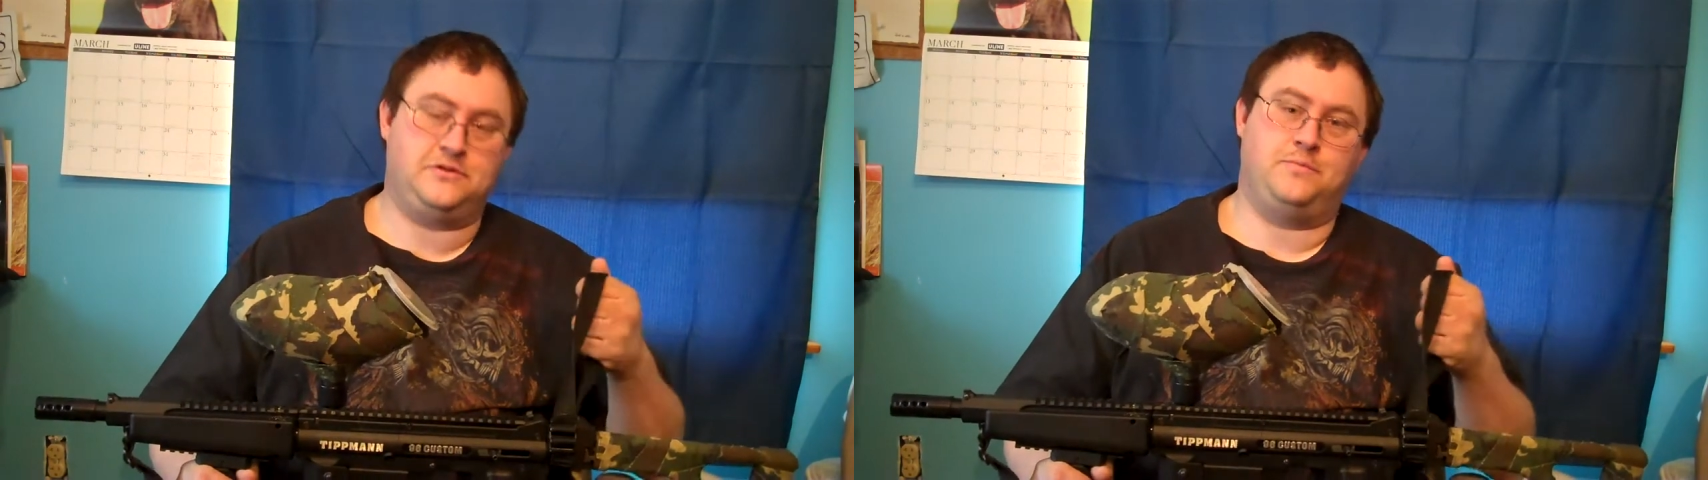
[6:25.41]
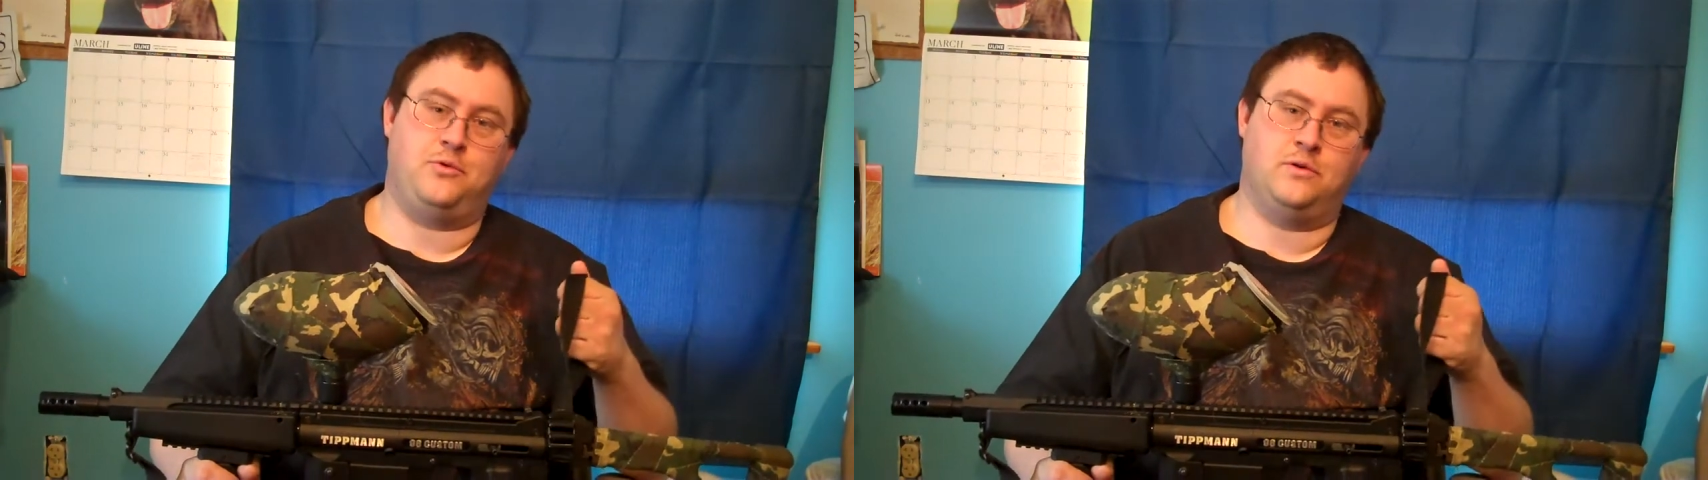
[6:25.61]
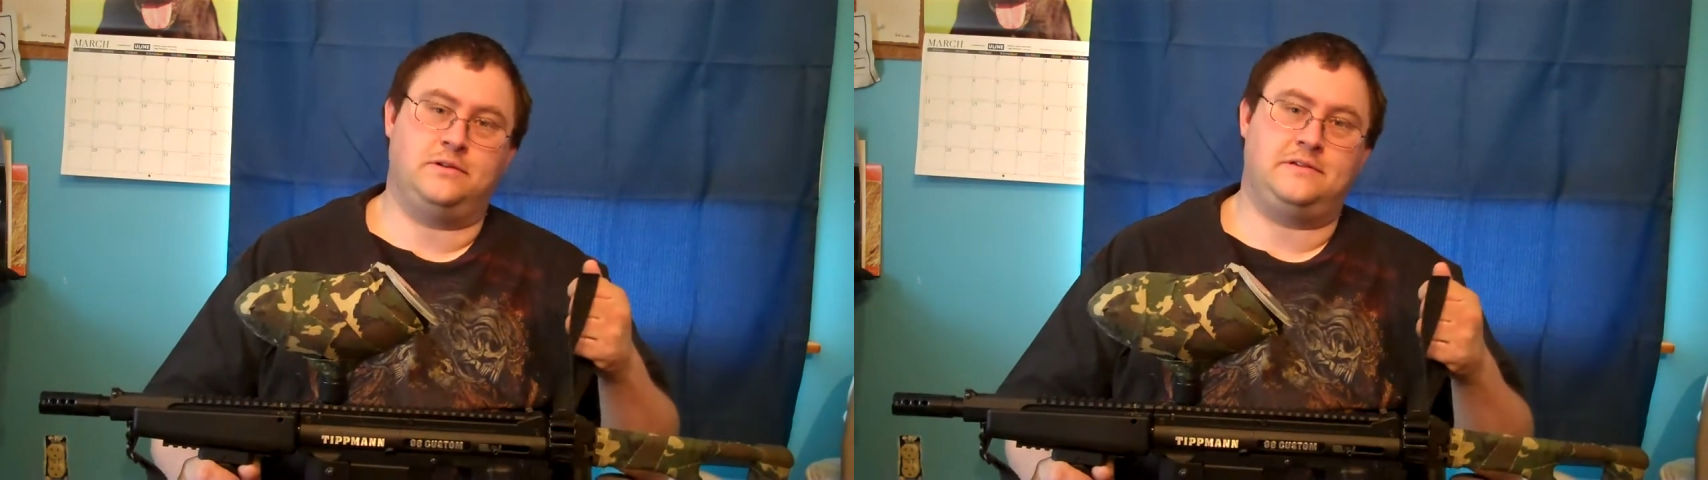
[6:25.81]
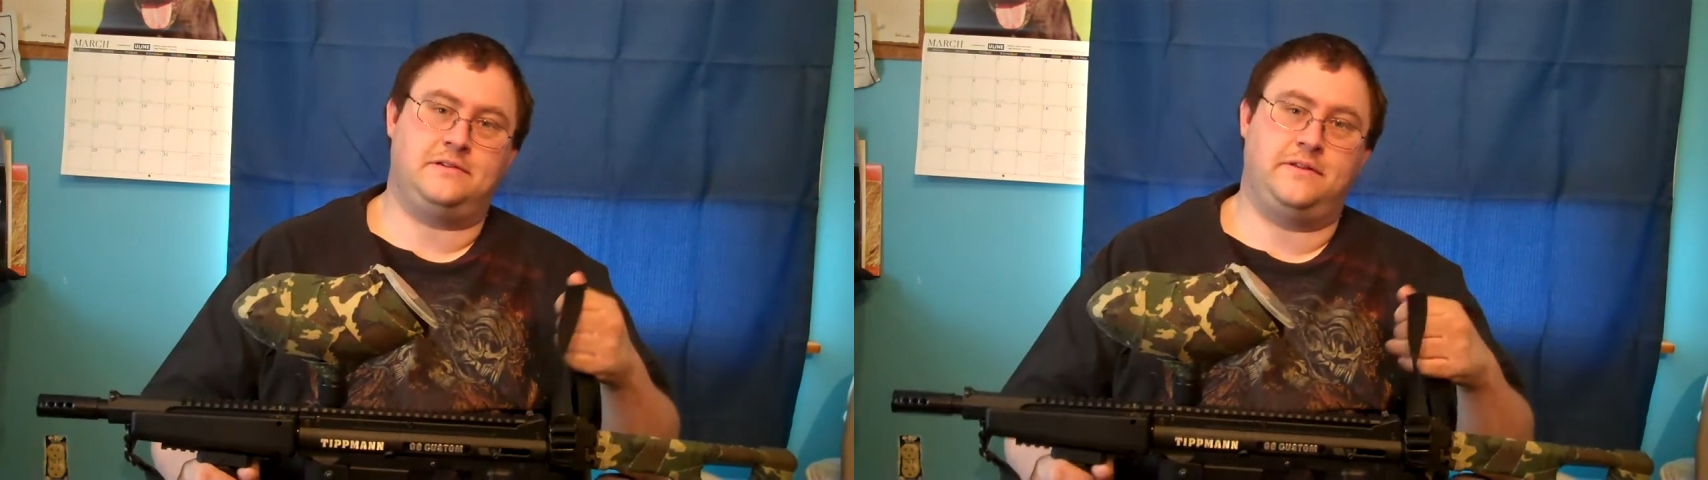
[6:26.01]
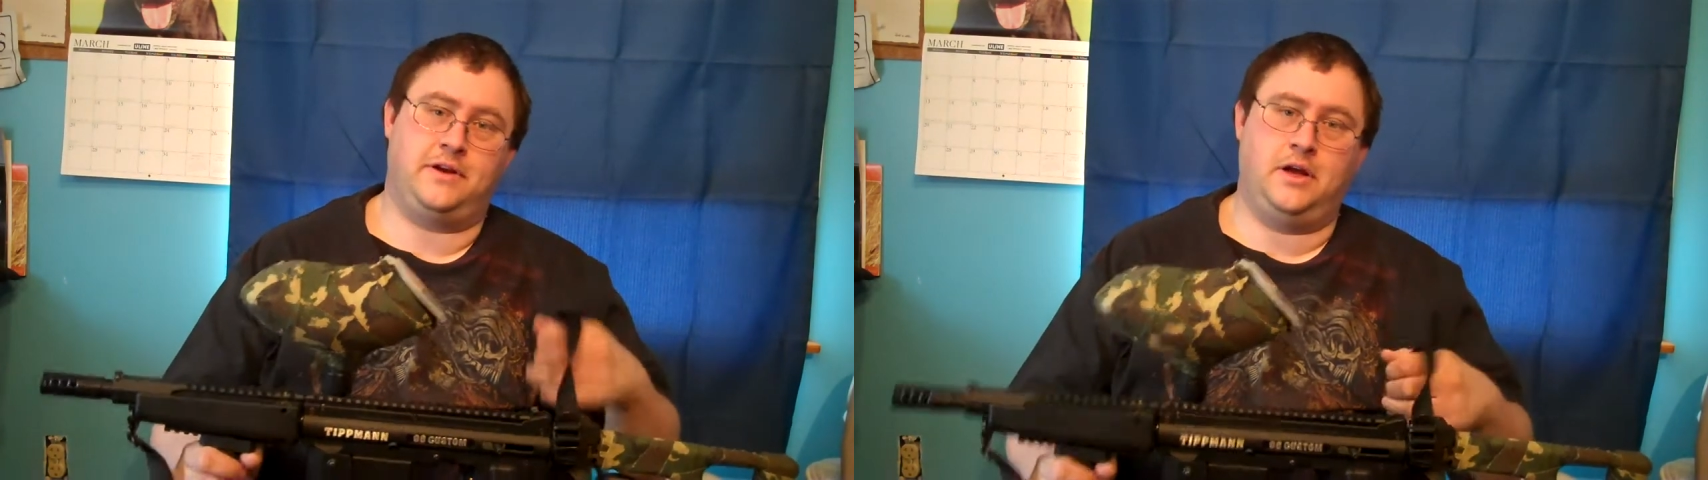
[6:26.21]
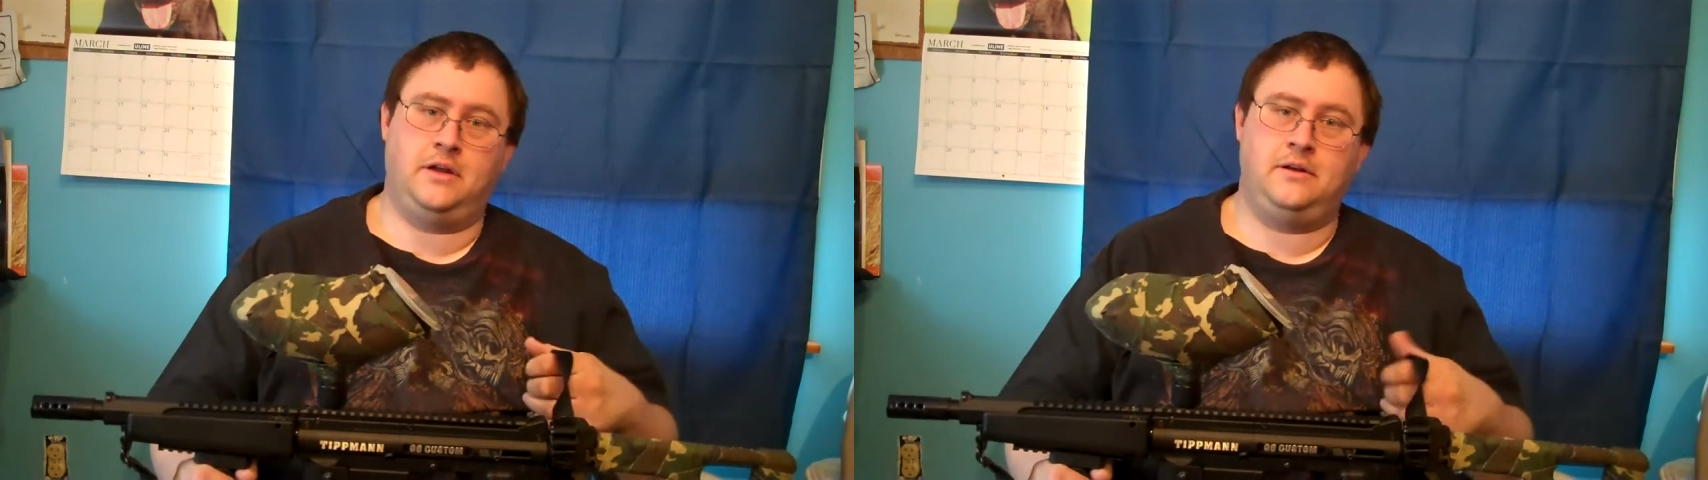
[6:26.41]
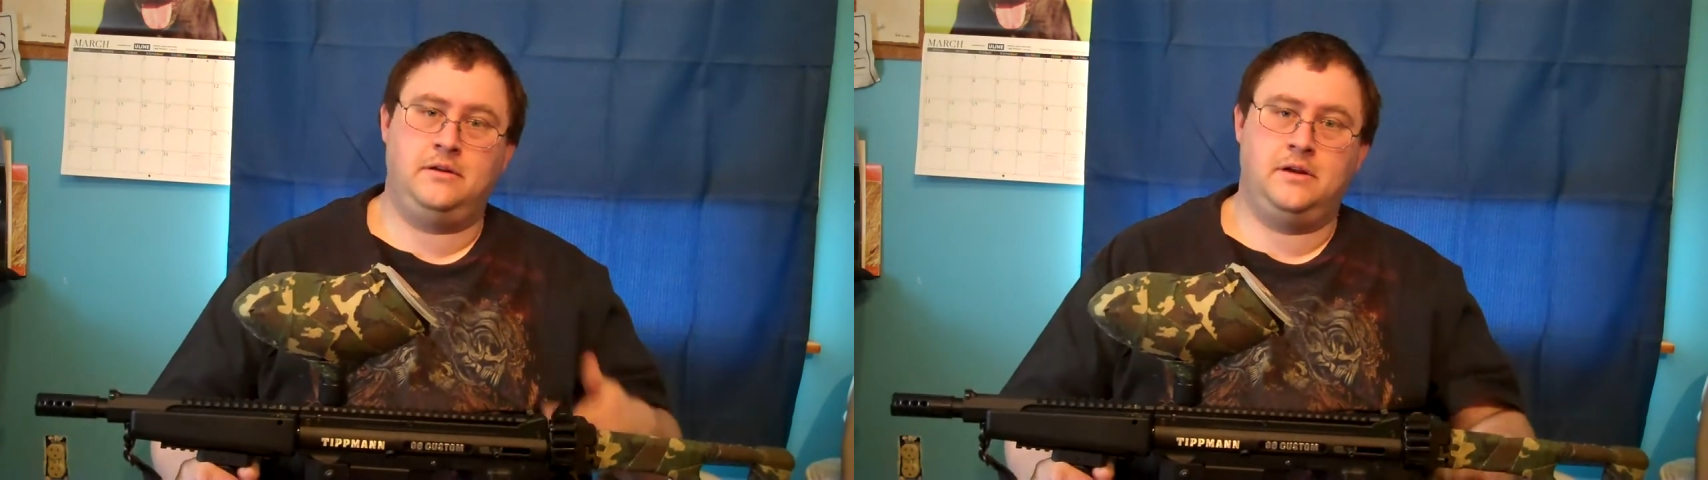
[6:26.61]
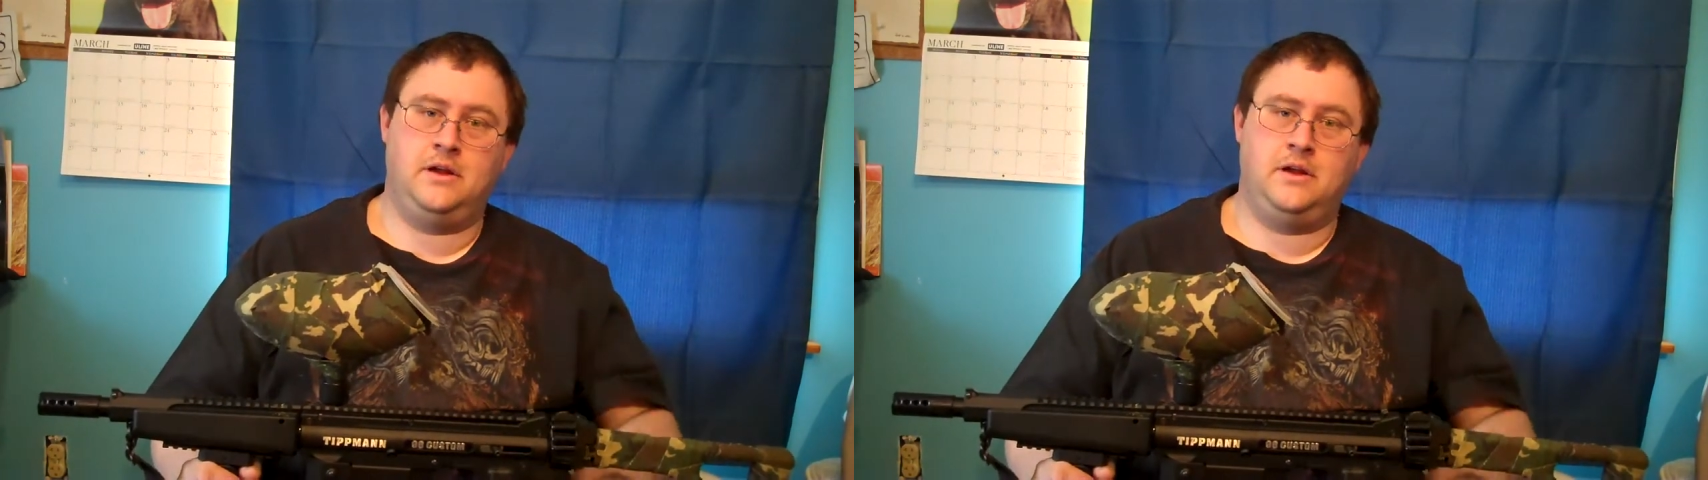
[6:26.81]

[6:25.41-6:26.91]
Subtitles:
supports the gun.